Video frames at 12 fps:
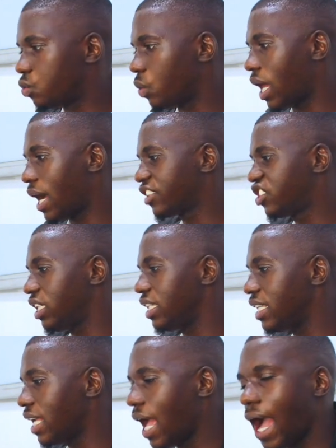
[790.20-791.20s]
it will
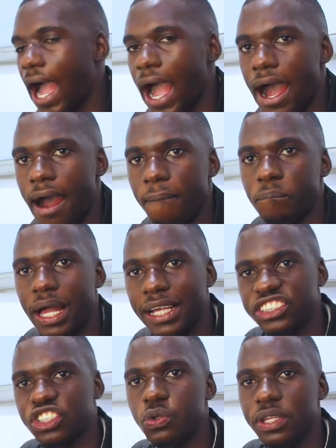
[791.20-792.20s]
actually
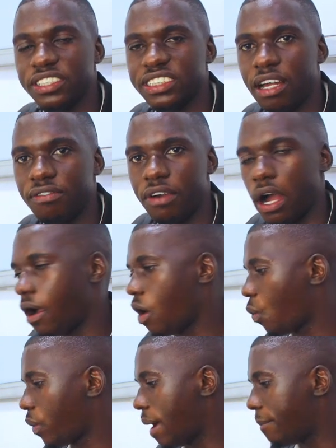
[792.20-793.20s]
ask you the server,
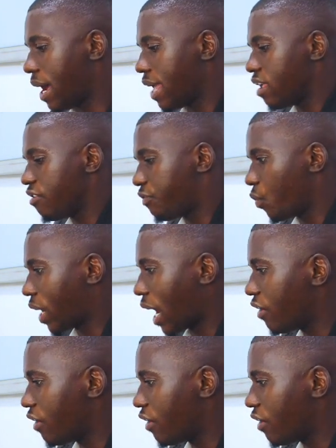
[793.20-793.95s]
whereby if we